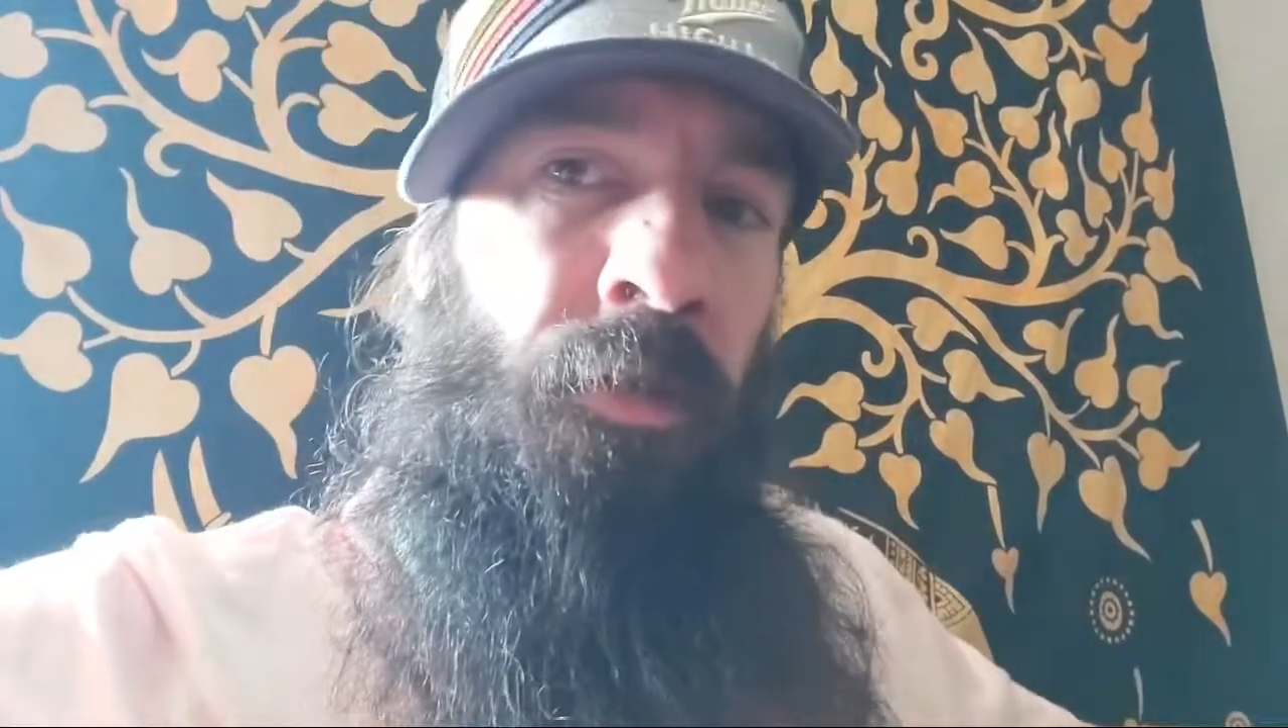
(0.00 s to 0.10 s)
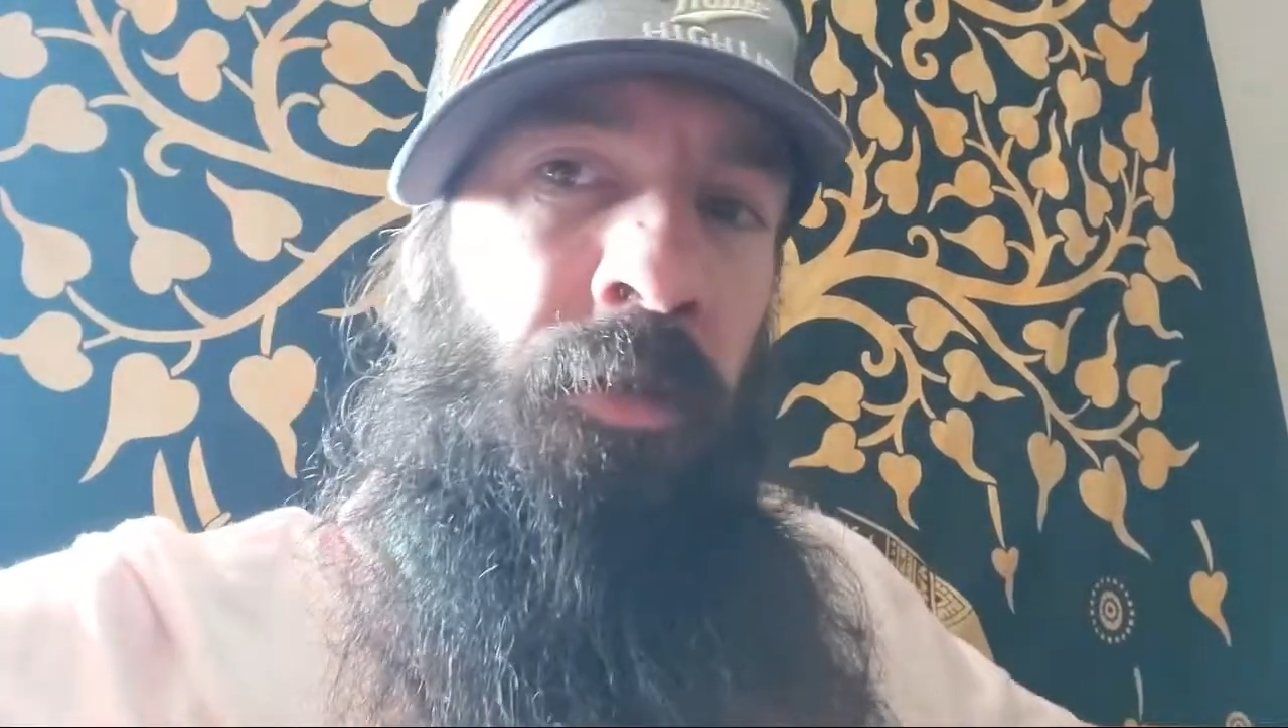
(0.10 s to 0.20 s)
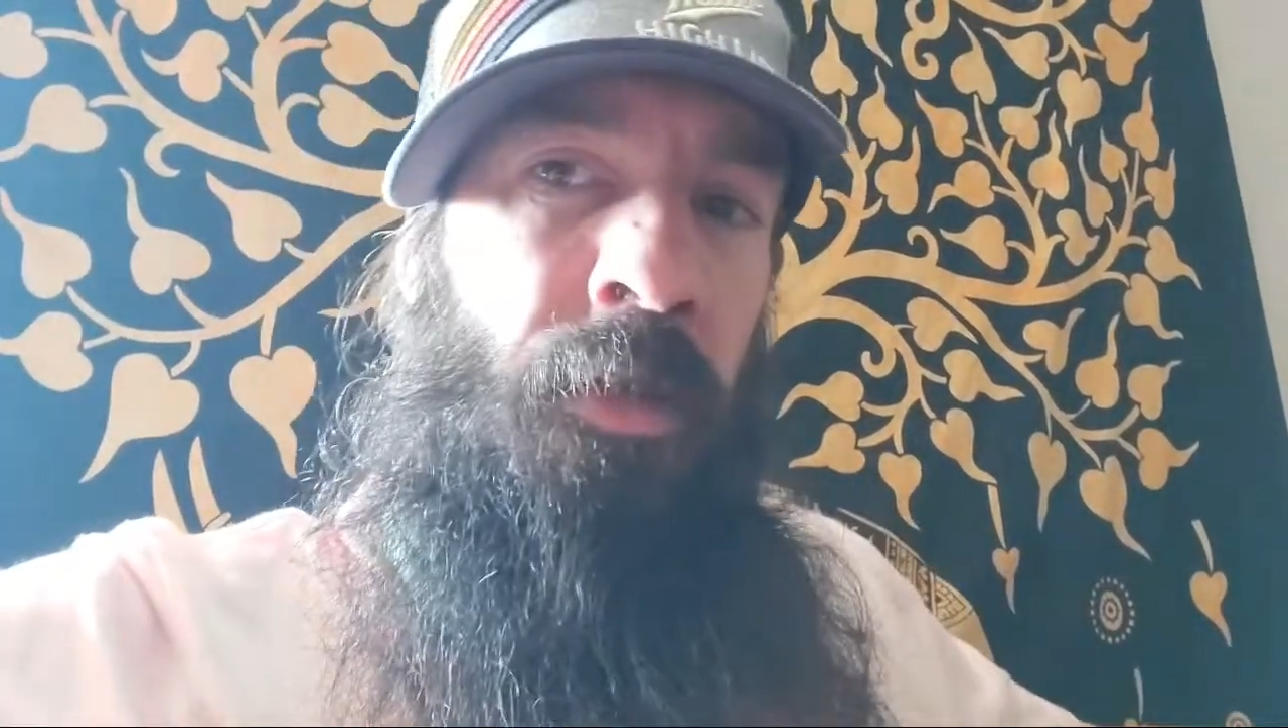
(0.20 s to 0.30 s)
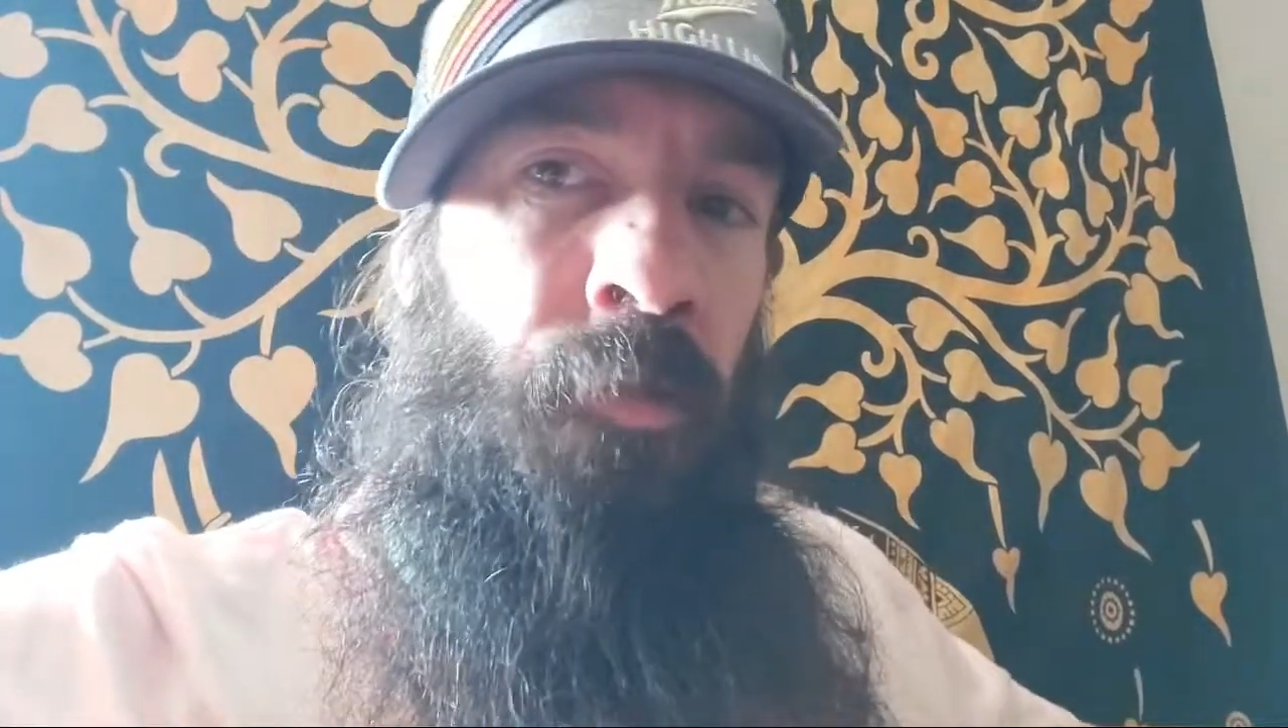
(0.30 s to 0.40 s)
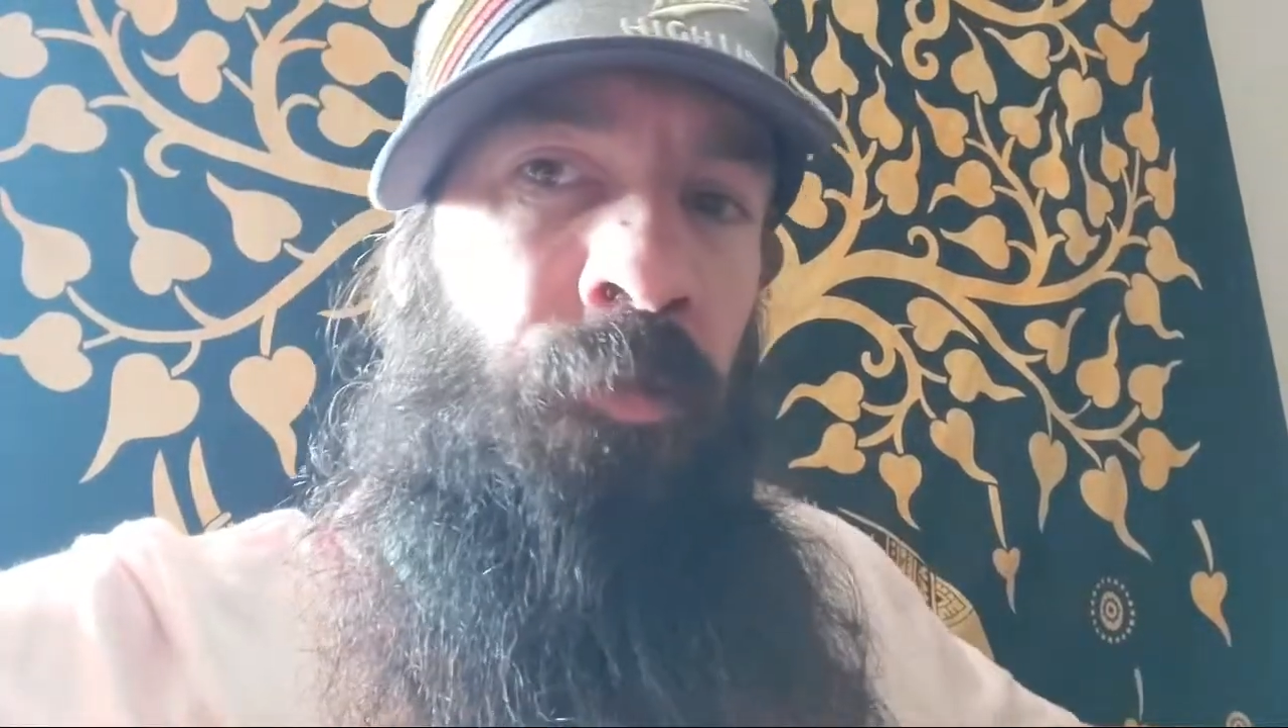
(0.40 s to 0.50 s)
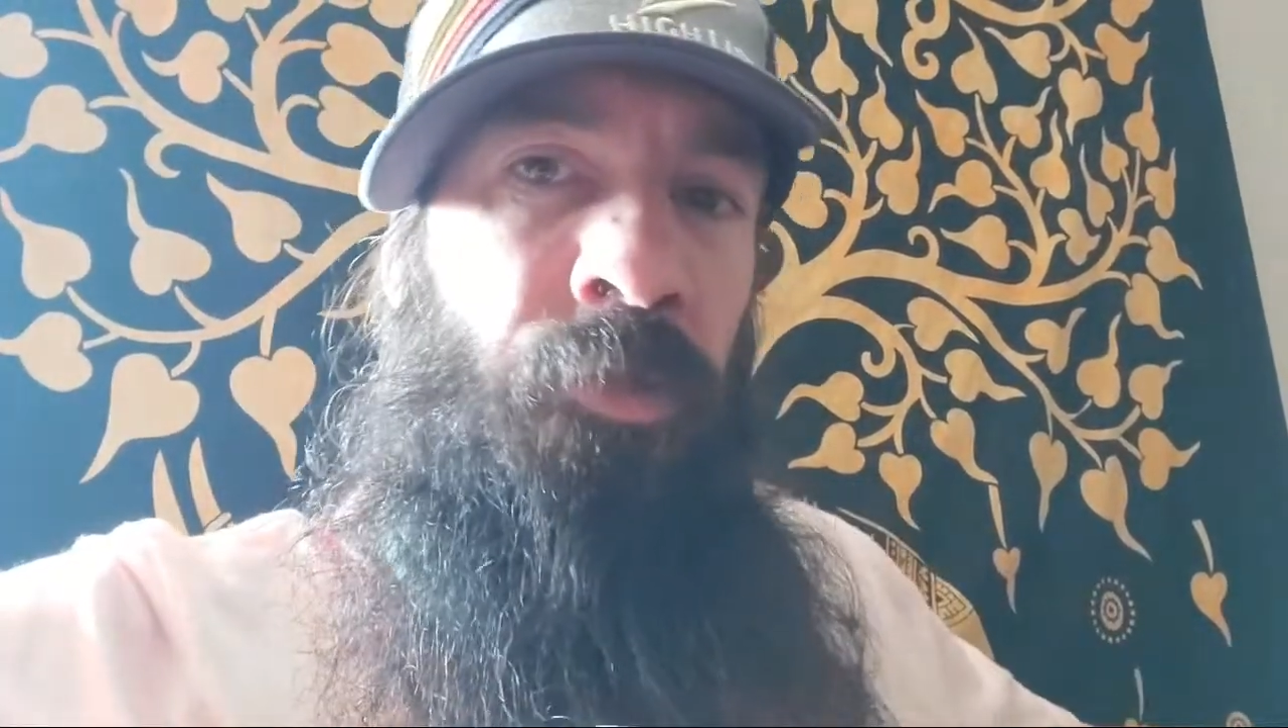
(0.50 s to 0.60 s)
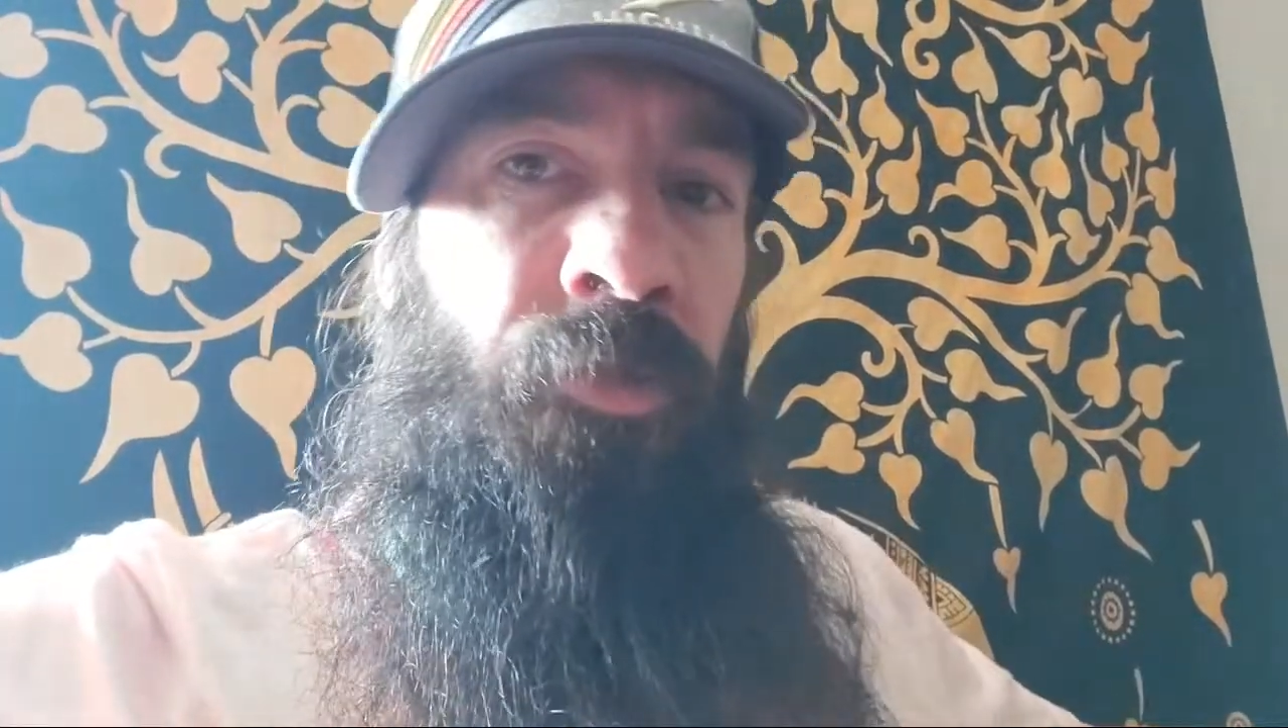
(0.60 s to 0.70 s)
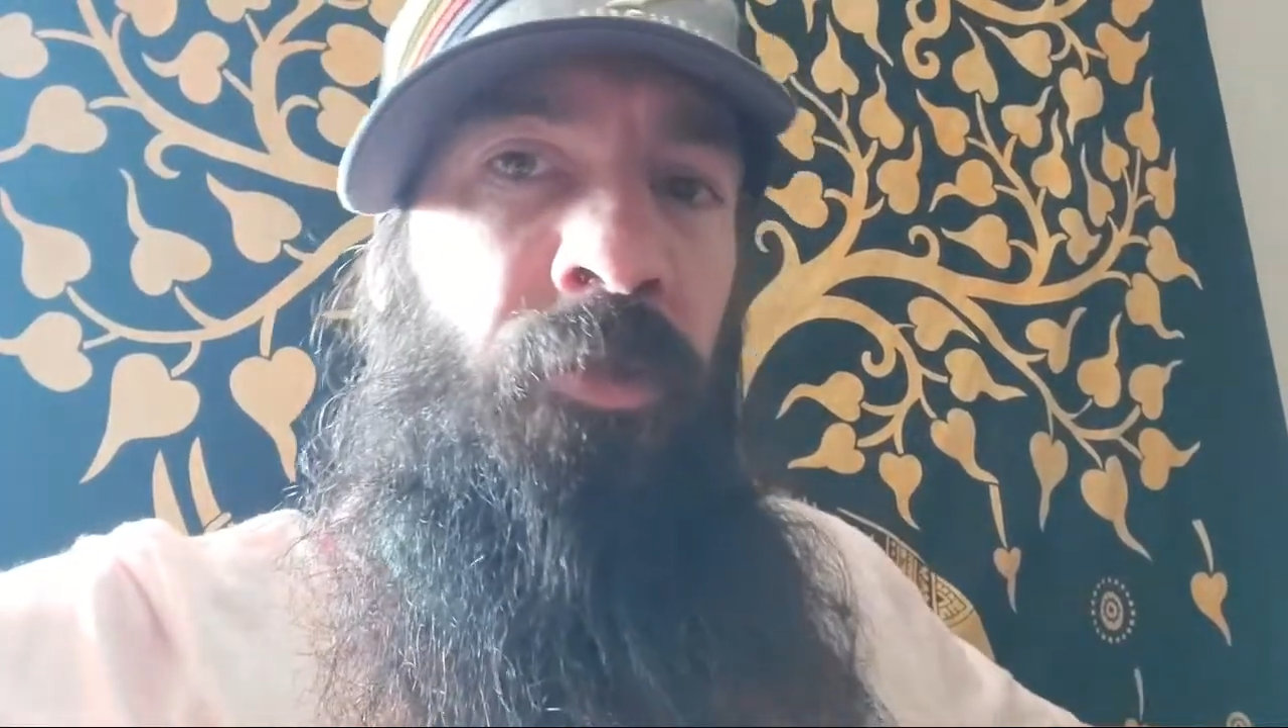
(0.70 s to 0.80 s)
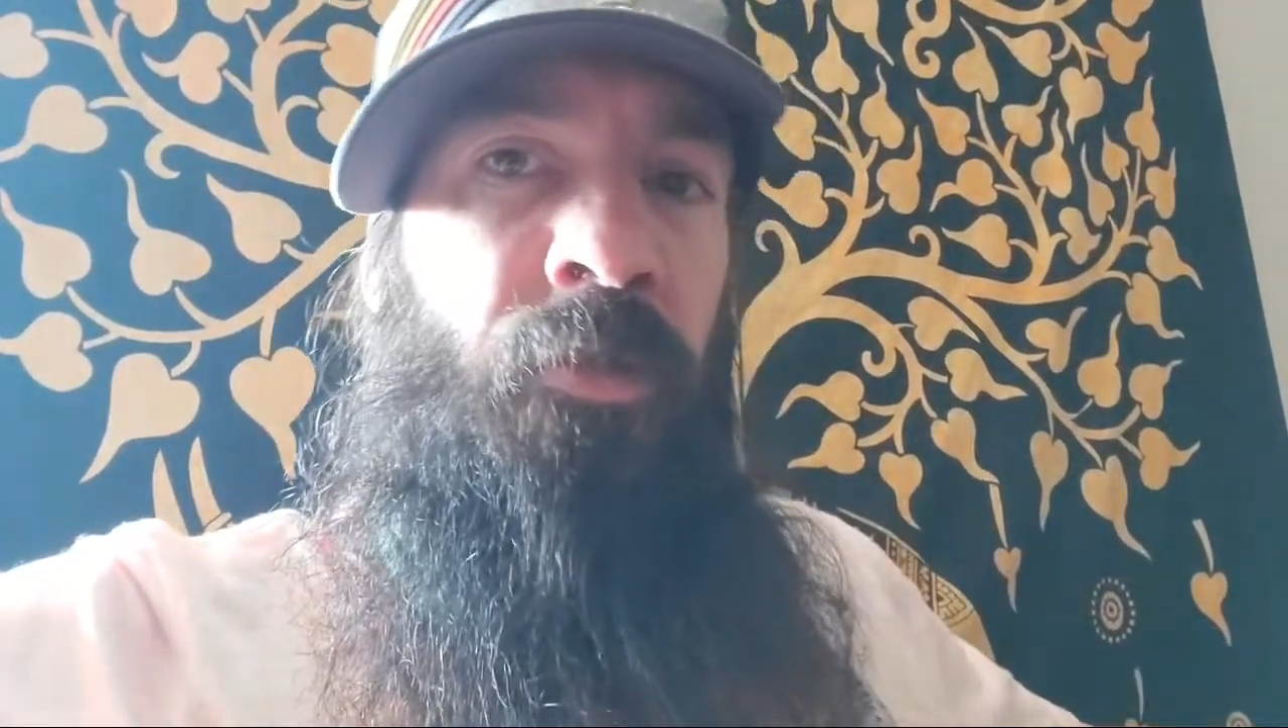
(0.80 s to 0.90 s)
comes